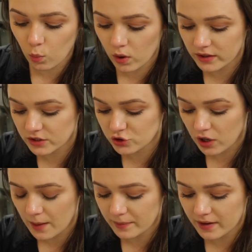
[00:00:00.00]
1
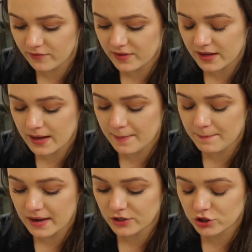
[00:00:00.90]
drop of the
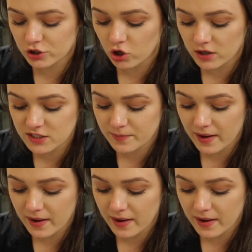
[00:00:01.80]
major cross